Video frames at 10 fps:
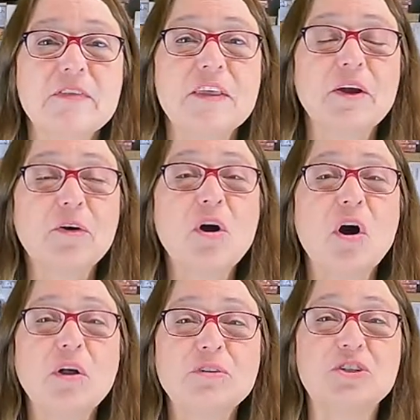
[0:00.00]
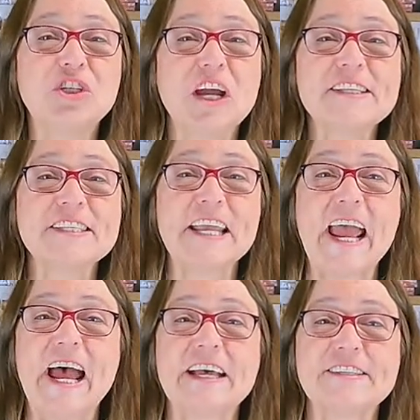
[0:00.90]
They are called Just
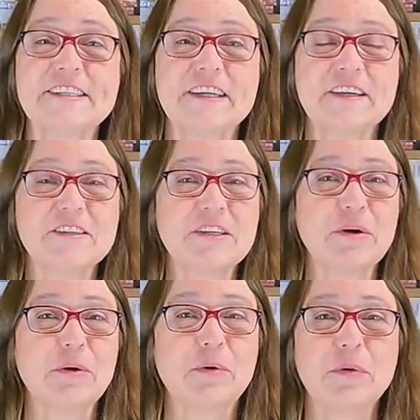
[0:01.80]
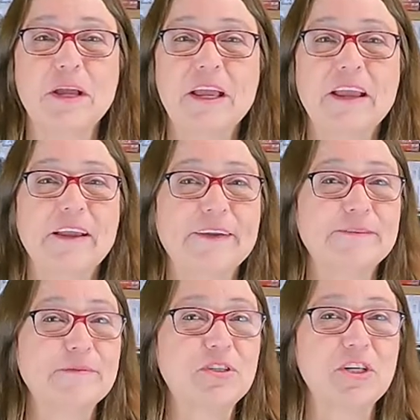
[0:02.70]
Ask. So
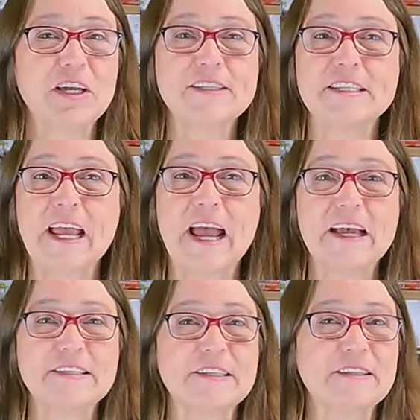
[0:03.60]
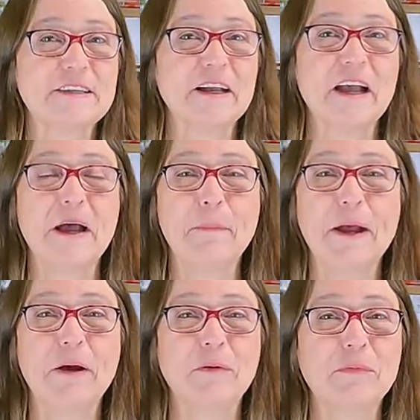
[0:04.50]
Just Ask
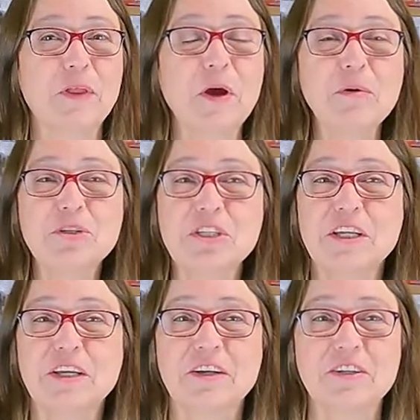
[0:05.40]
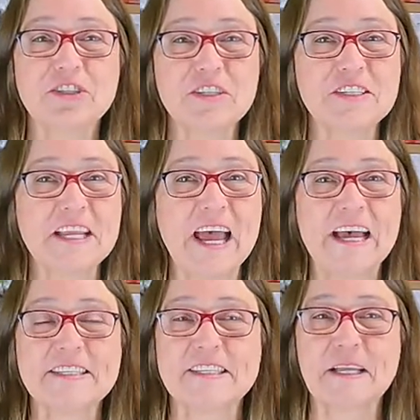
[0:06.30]
about the ocean, just to
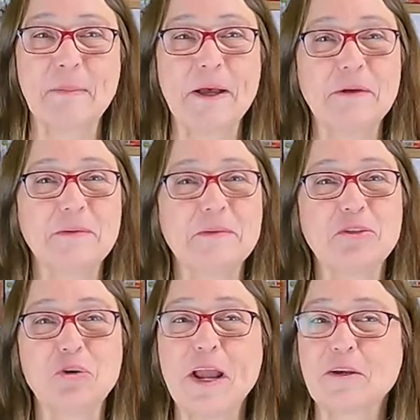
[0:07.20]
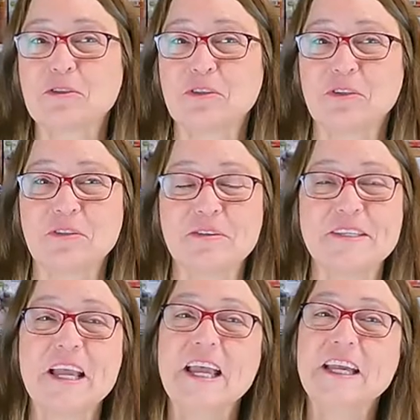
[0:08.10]
ask about
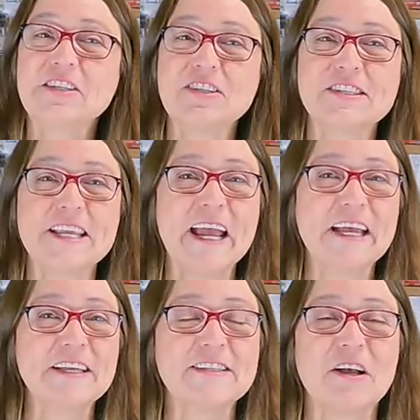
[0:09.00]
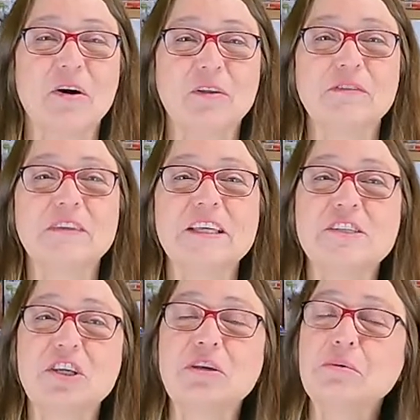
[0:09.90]
tractors. It just has all of these
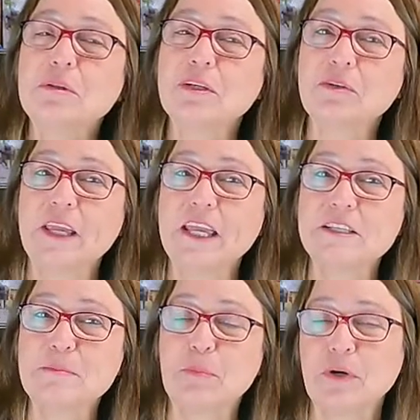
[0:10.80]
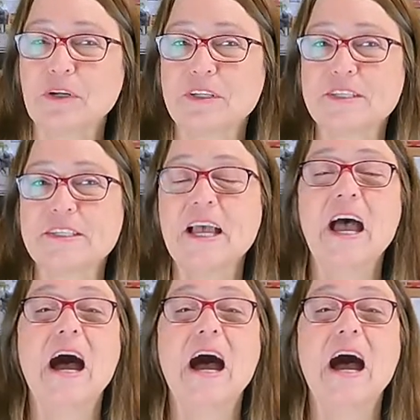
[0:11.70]
cute little kids books.